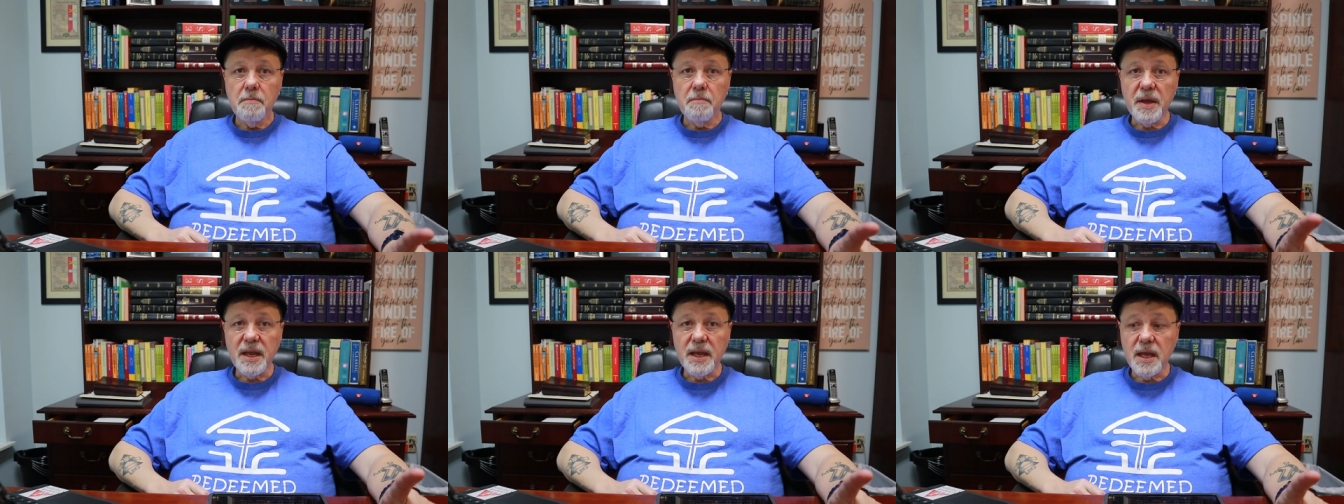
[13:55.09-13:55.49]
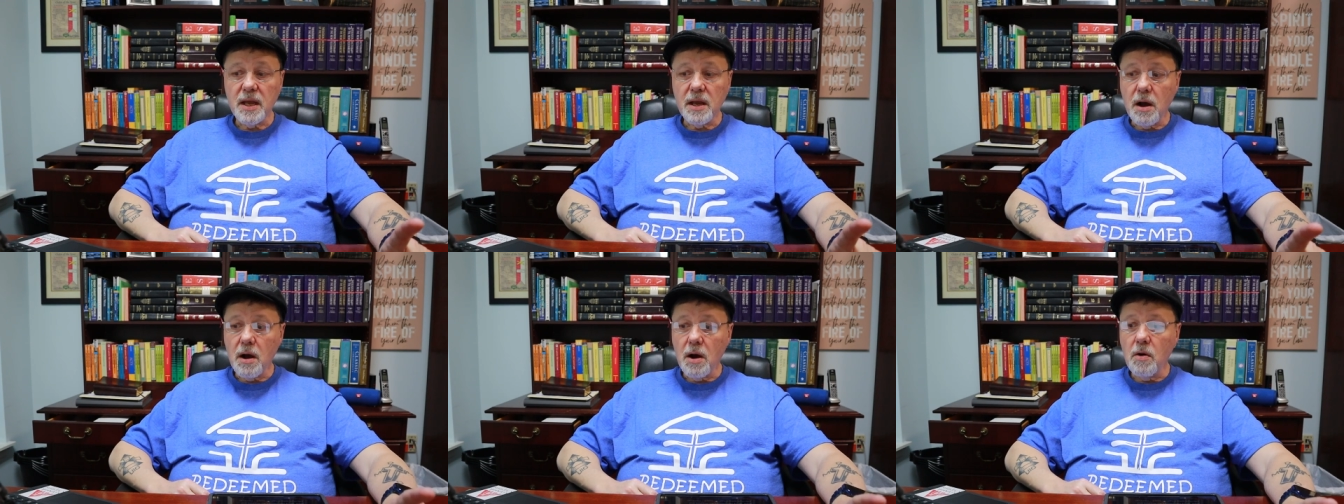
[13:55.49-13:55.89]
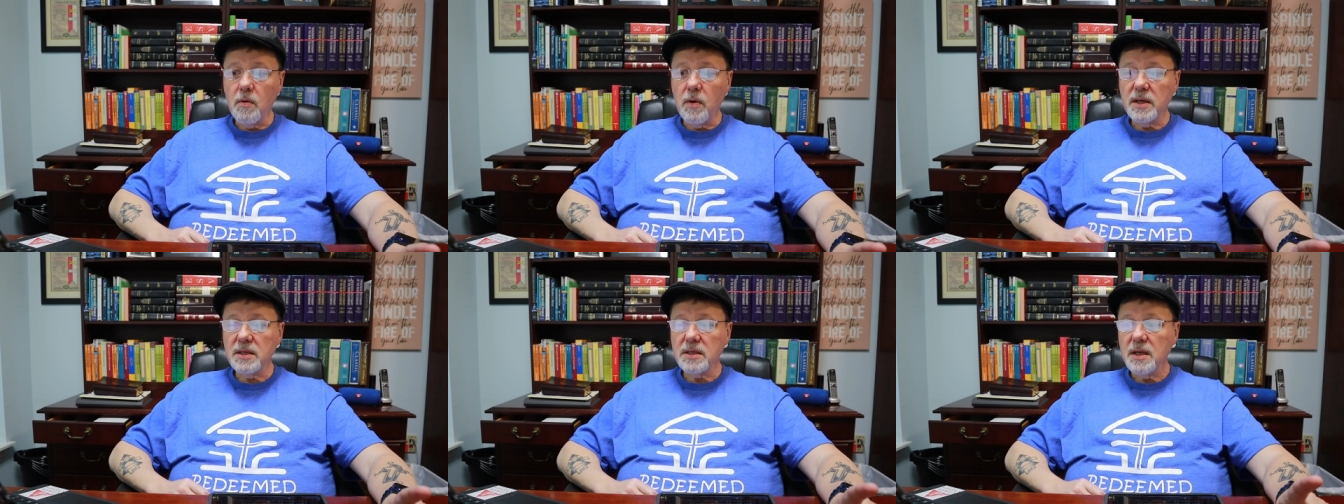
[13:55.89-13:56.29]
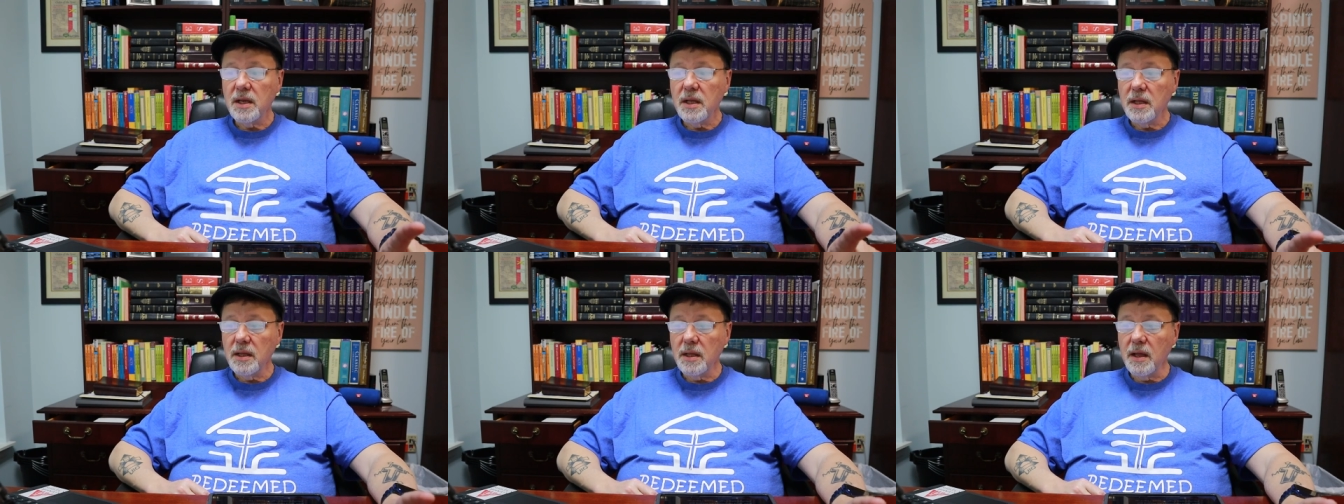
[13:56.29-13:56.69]
but he always
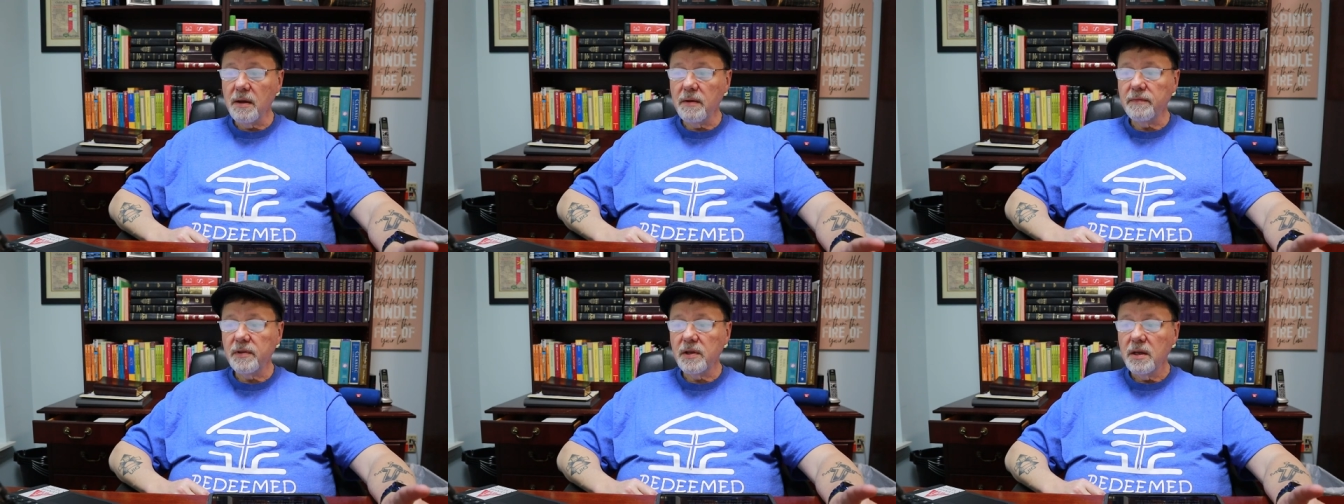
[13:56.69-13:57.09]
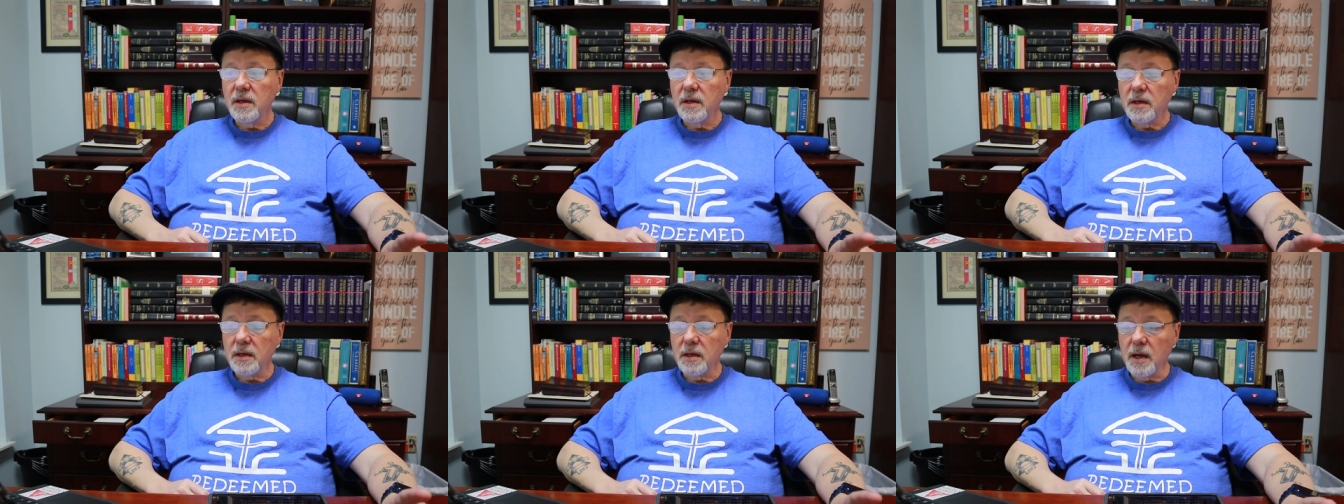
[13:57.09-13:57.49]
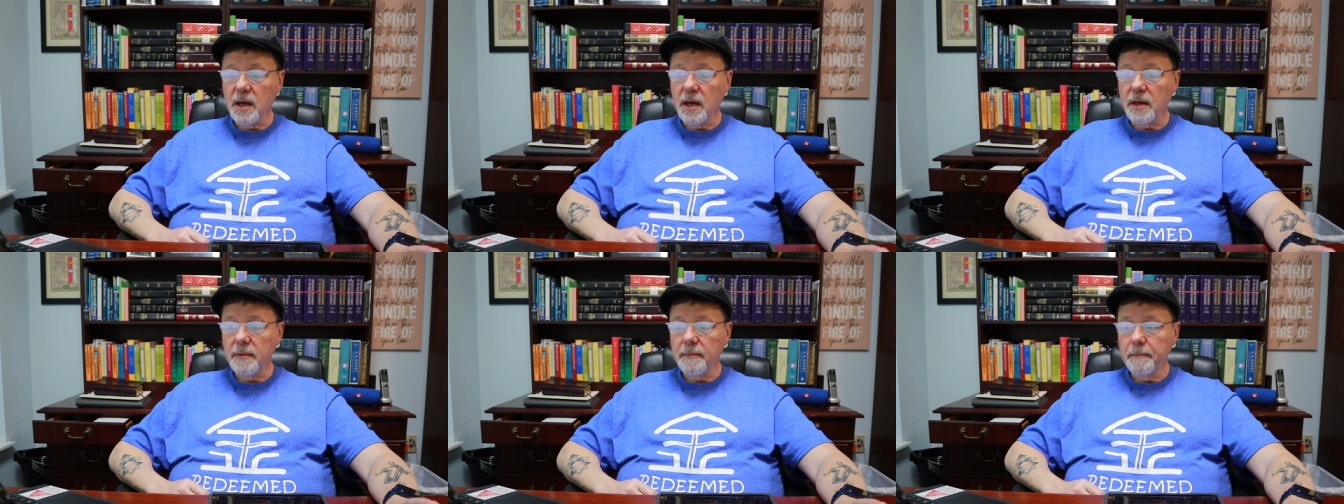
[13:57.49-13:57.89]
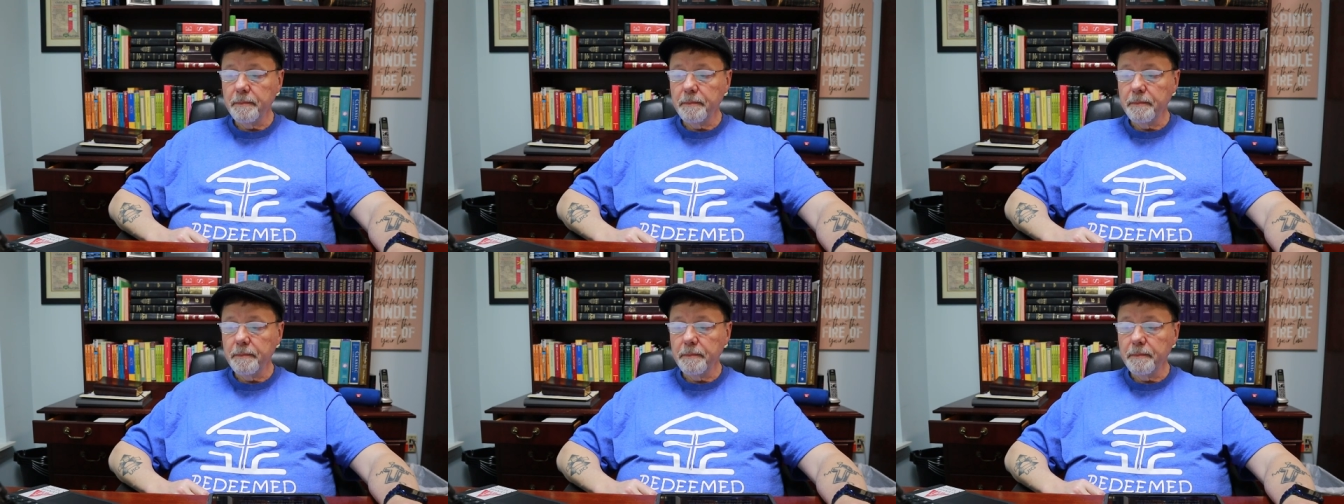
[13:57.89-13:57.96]
loved God.